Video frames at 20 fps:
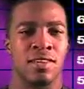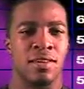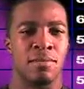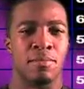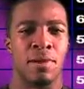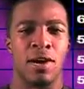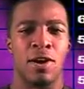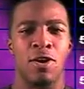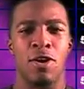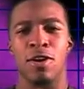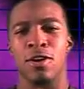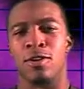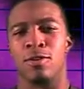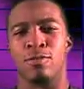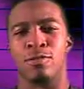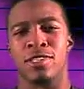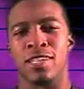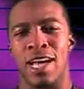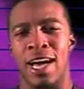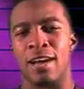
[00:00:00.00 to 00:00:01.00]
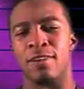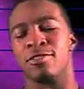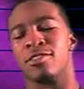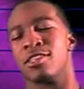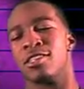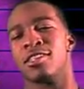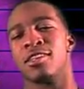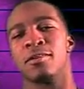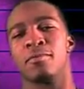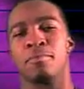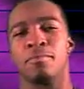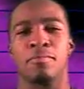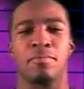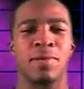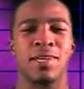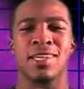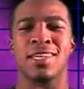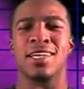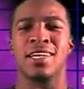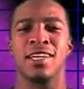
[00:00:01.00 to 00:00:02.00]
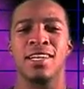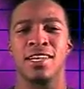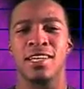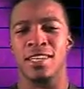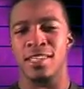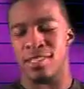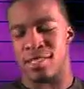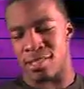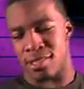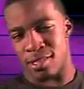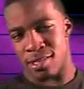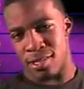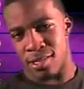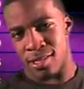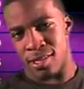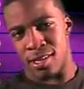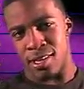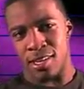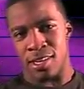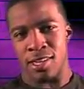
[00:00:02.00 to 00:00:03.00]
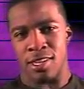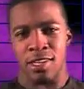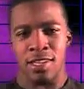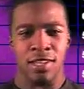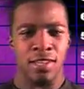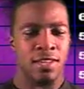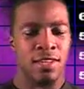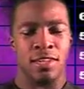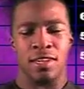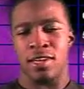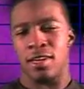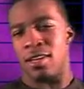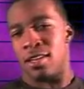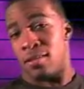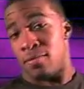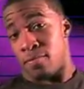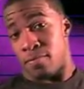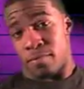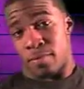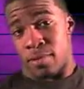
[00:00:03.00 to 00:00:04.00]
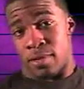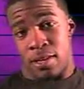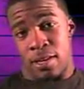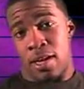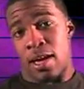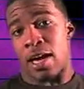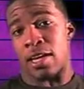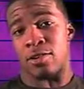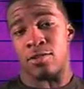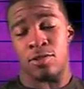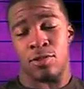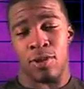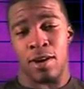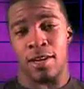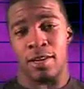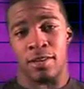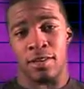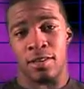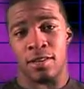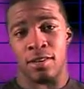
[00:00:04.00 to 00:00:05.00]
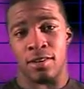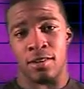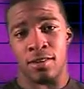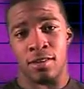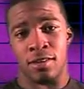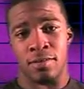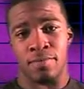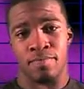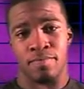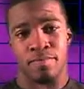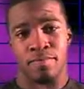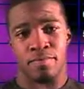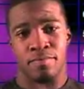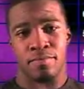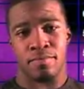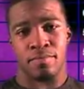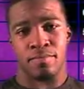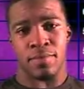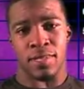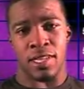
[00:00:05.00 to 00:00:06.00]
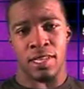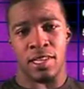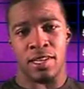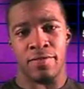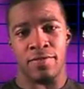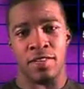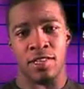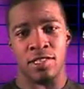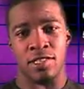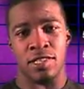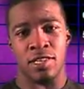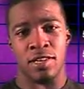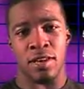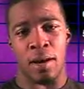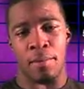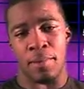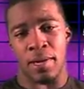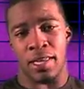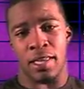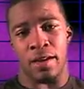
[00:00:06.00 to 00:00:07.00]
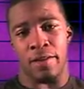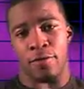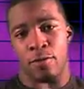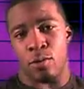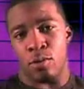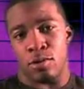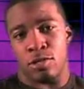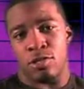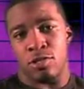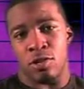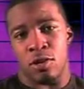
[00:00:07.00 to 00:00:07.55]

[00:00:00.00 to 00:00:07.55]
my heart goes out to them because I don't know how they're gonna live this year. I mean, of course, you